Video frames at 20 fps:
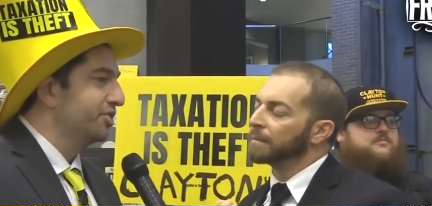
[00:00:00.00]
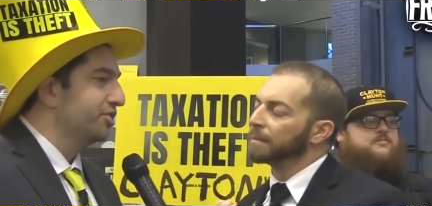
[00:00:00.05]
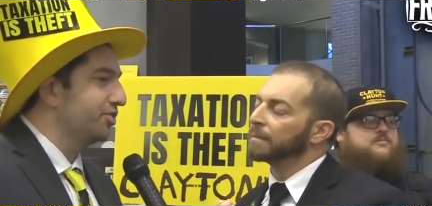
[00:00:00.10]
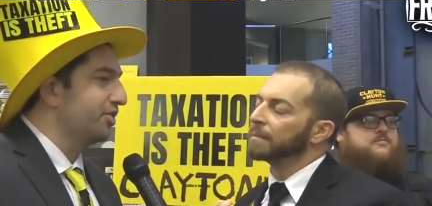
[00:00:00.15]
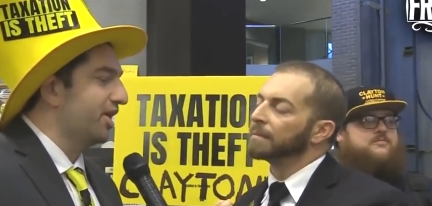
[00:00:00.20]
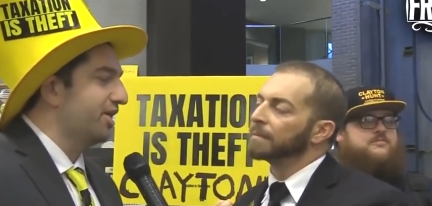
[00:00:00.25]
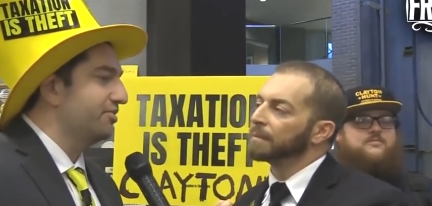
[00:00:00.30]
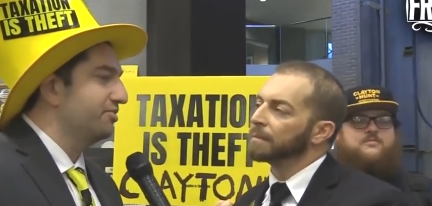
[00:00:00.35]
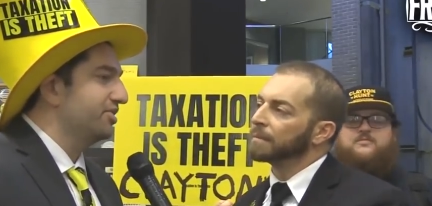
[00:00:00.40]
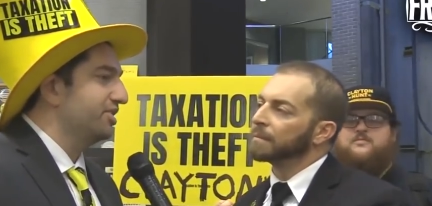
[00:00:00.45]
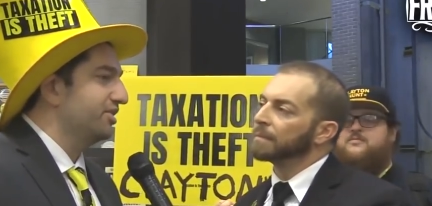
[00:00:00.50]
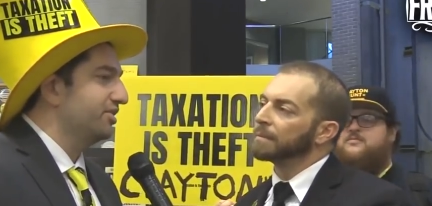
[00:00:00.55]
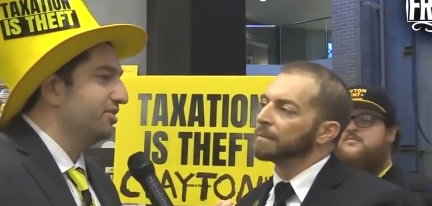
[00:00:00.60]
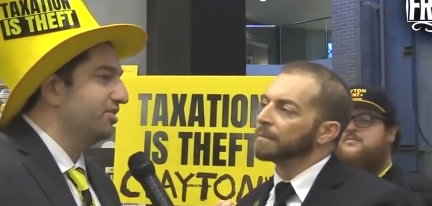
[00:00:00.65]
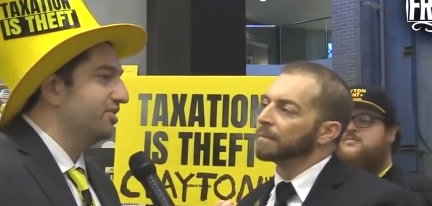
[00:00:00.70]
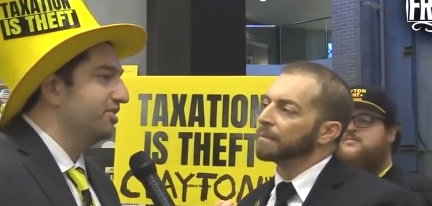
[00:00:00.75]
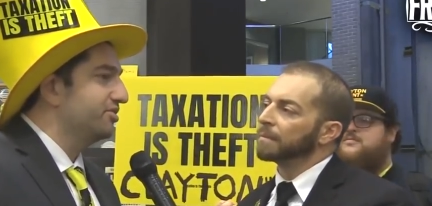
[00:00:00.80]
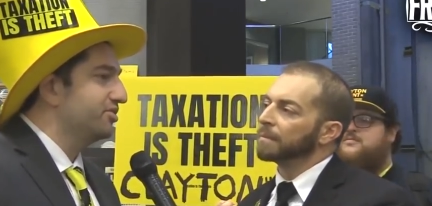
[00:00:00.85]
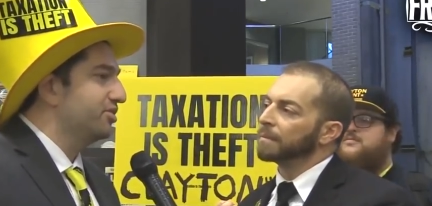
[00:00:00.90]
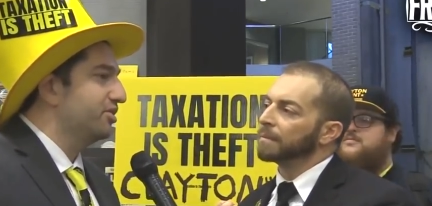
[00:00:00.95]
Speaker 1: So I don't think
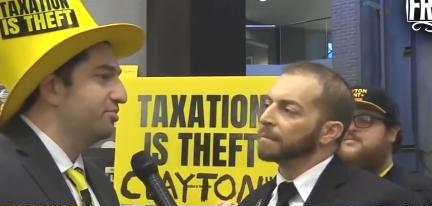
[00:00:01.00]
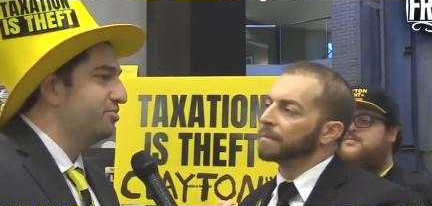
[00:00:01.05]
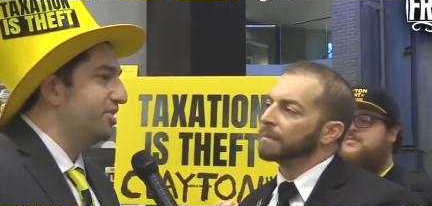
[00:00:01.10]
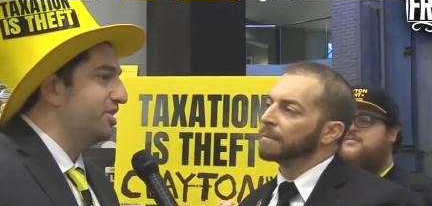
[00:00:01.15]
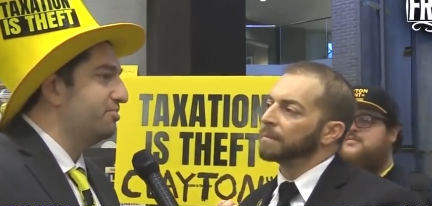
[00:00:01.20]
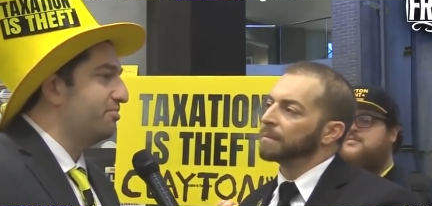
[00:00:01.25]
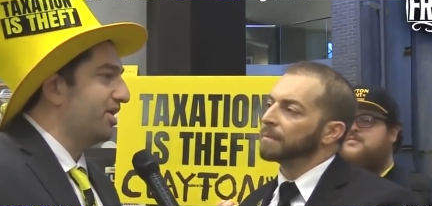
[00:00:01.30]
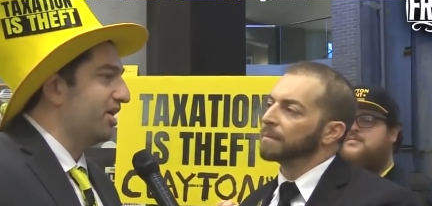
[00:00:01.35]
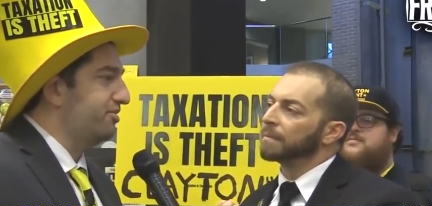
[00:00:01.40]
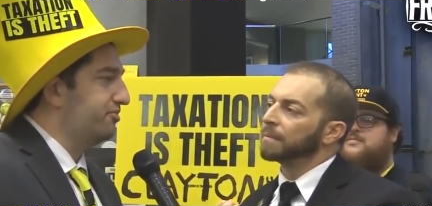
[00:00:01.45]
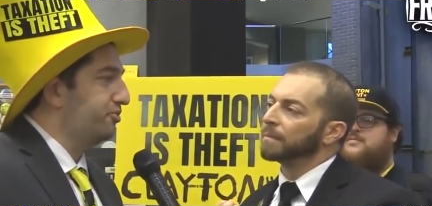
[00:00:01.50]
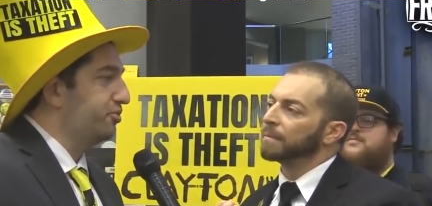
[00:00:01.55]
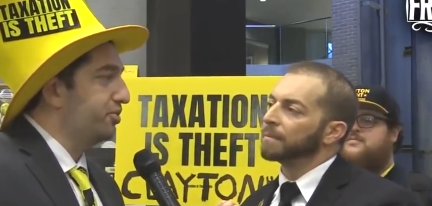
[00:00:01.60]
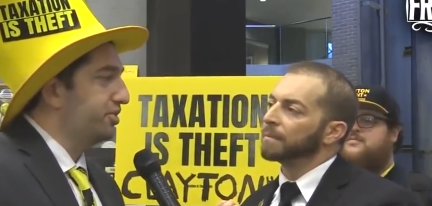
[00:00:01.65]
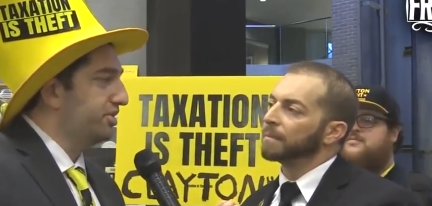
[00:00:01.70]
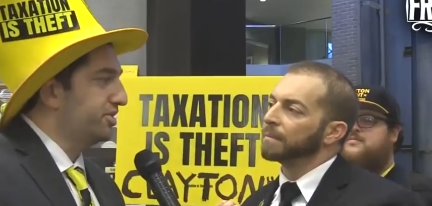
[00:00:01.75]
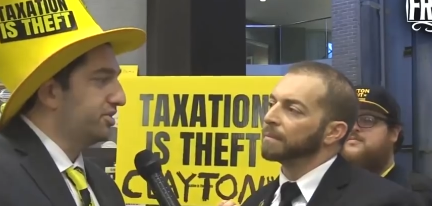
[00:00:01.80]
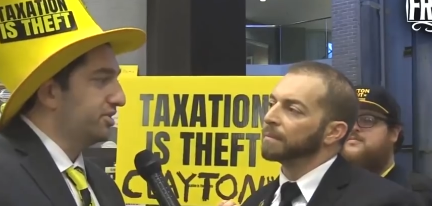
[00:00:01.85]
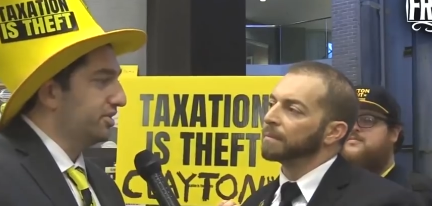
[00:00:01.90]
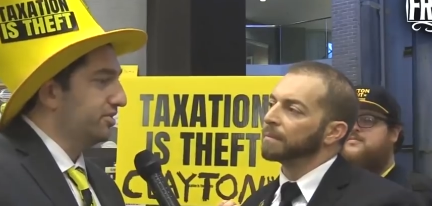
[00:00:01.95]
there is going to be my
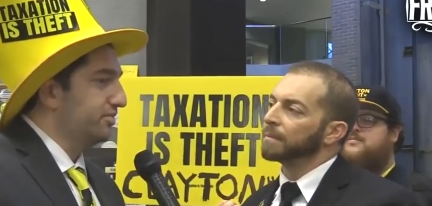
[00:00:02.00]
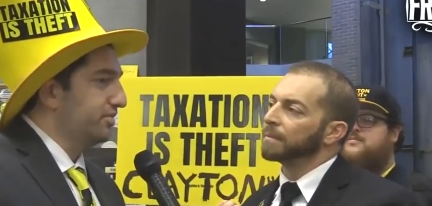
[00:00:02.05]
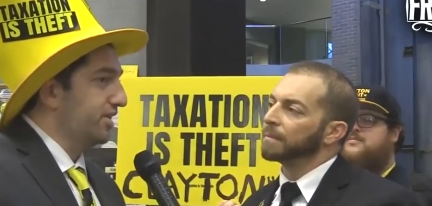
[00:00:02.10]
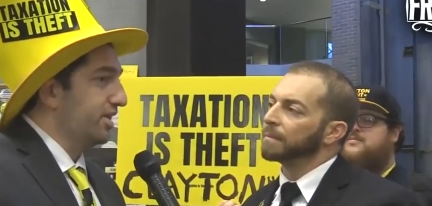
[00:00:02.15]
voice.